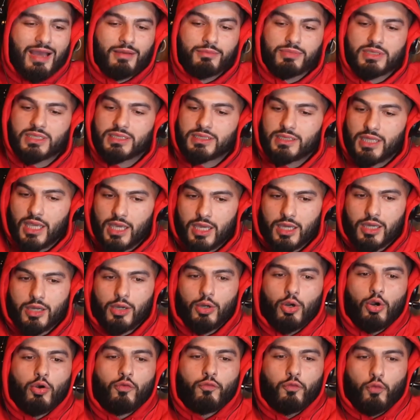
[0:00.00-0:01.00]
sick
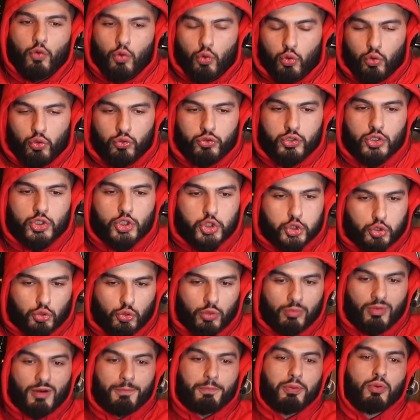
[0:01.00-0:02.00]
of all the
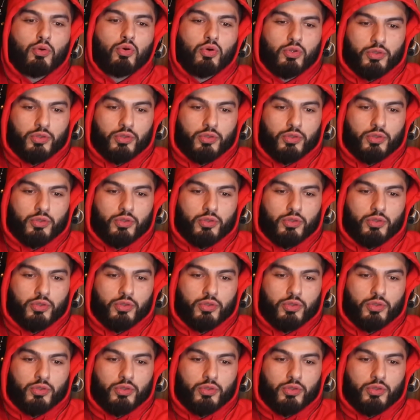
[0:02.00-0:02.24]
trauma porn.